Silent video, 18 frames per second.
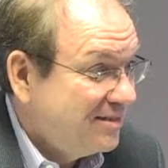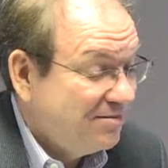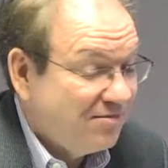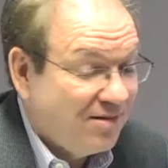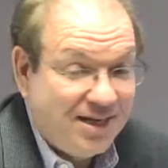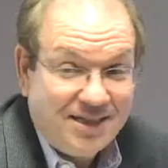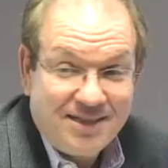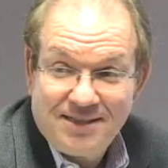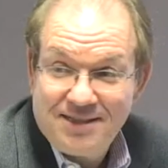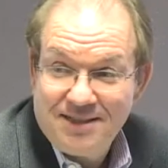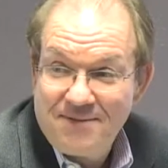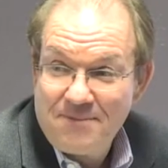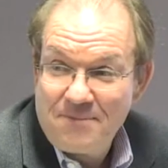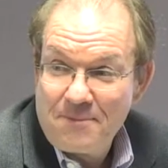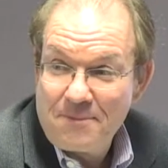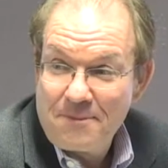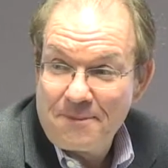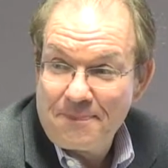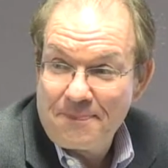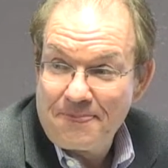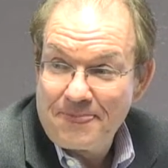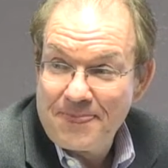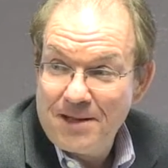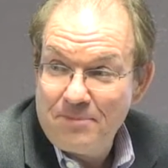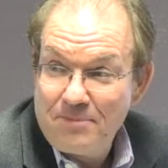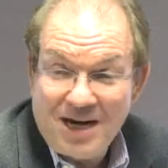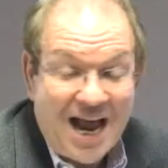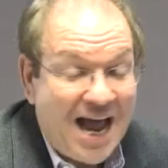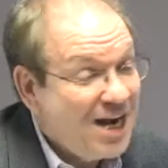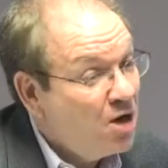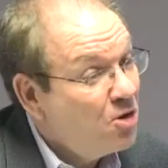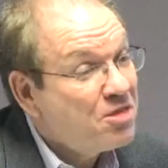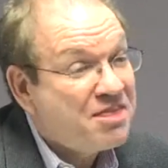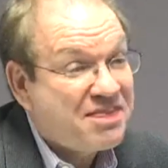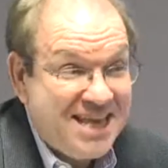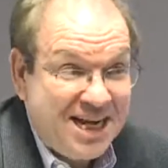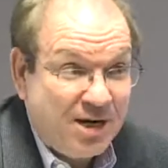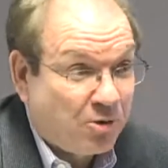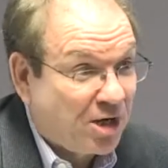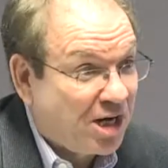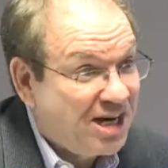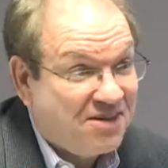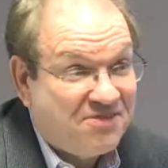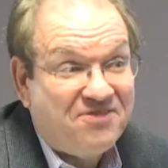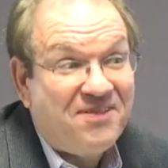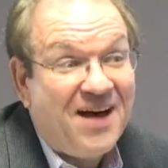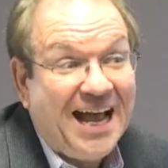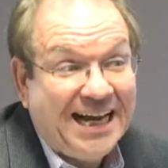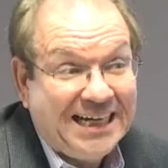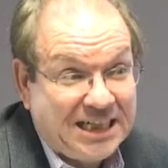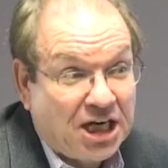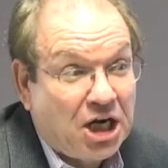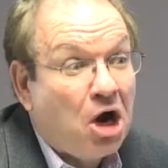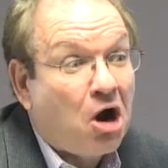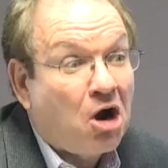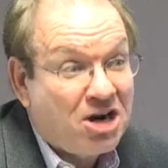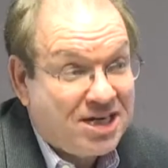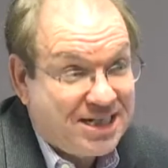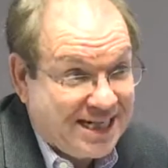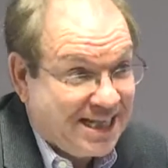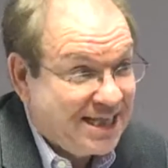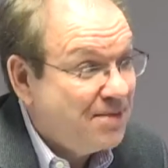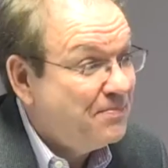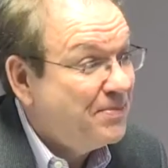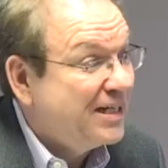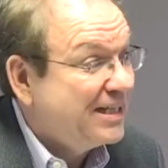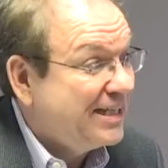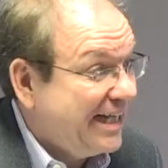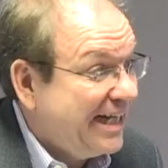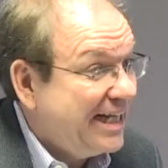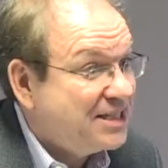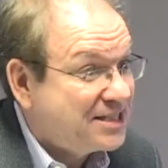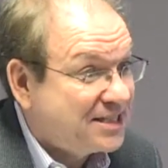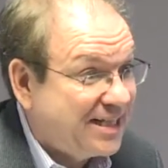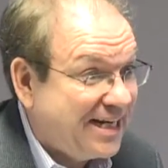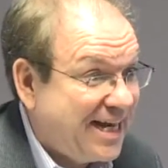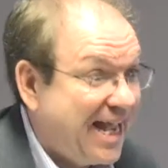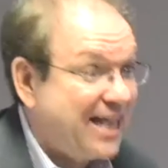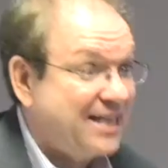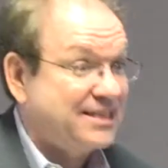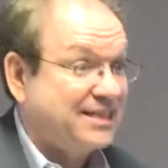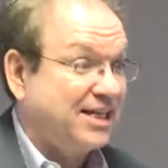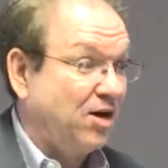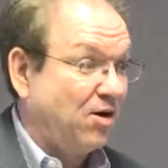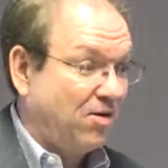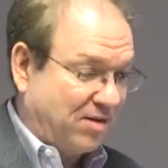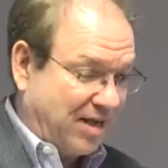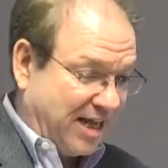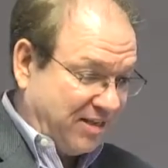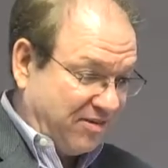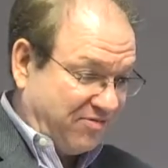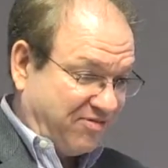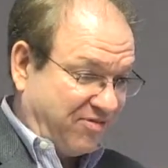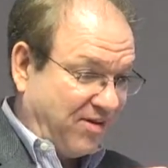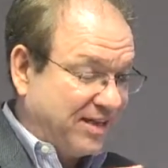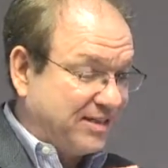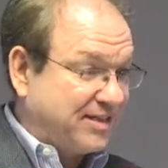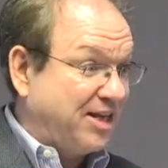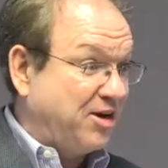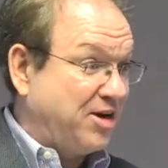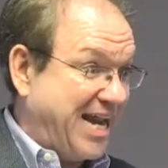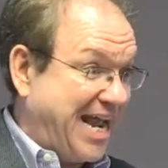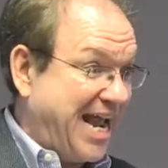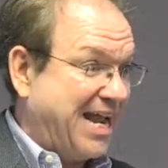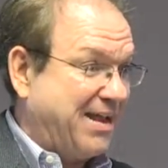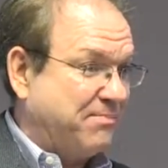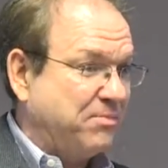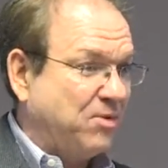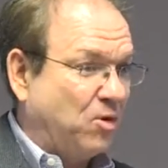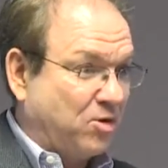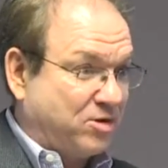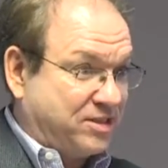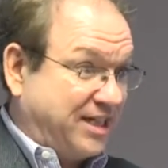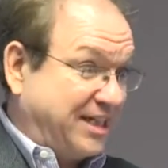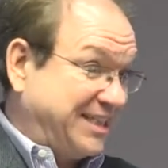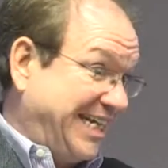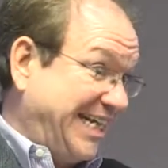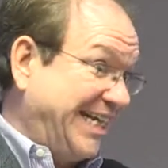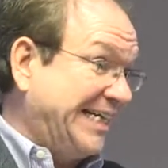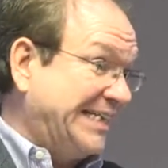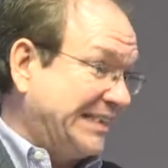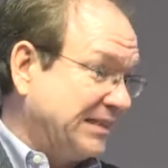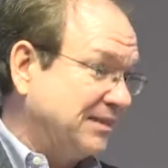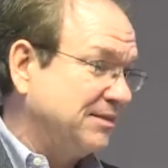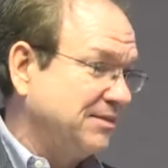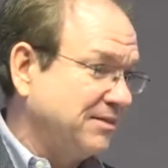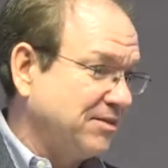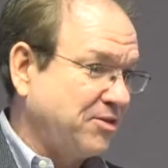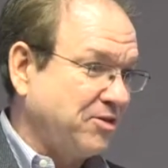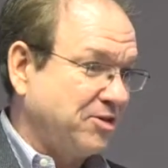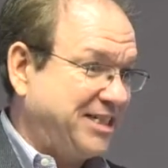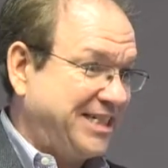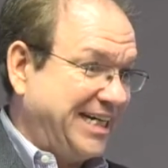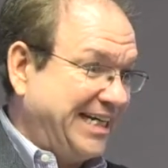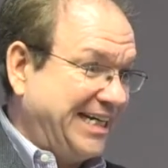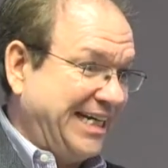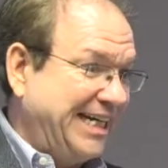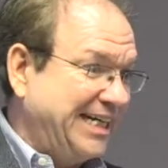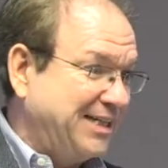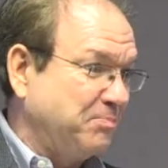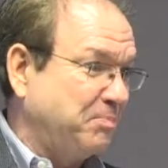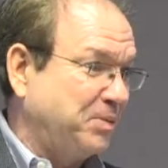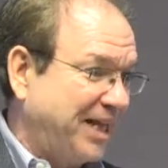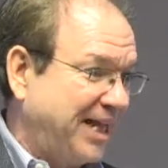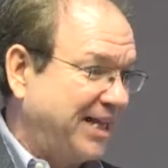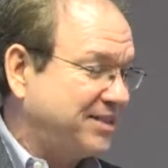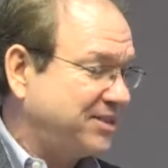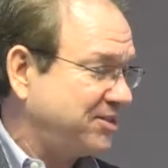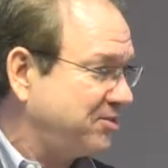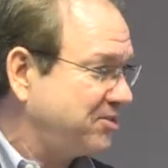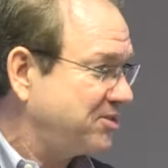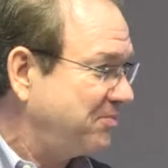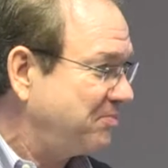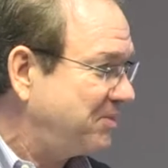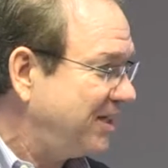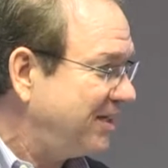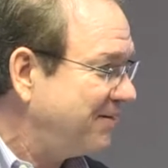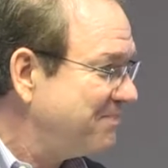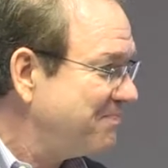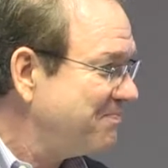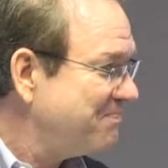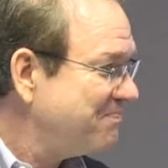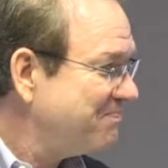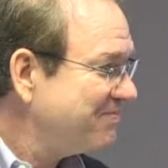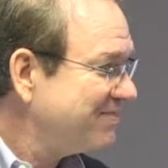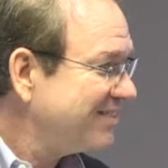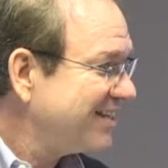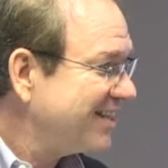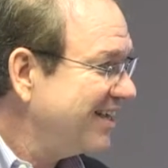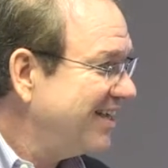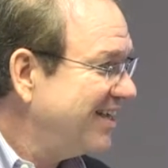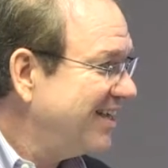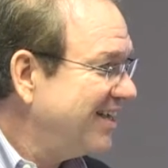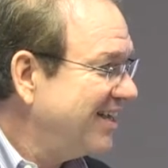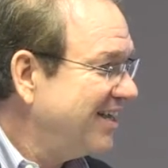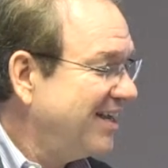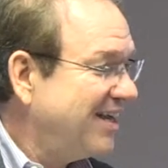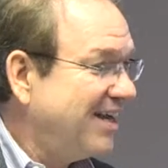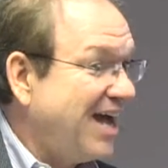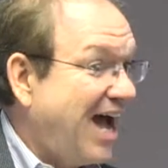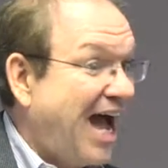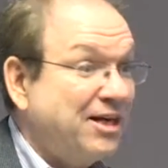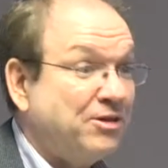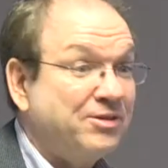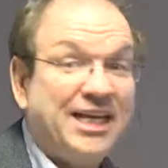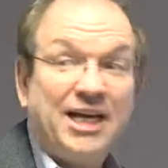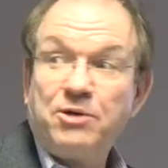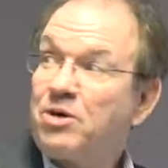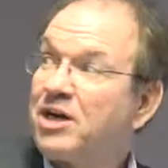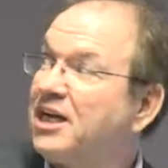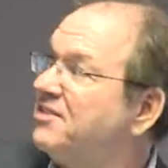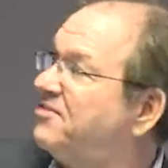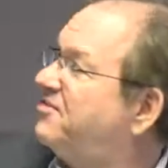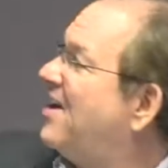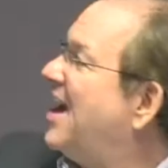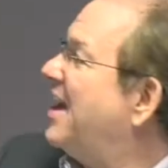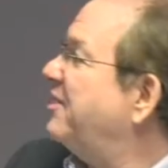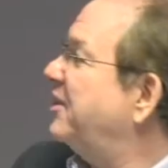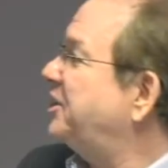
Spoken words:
Right? But I don't think we're going to find a garden in the Middle East that has, on the front their name, or says Eden, 13 Eden Place or something. I don't think we're going to find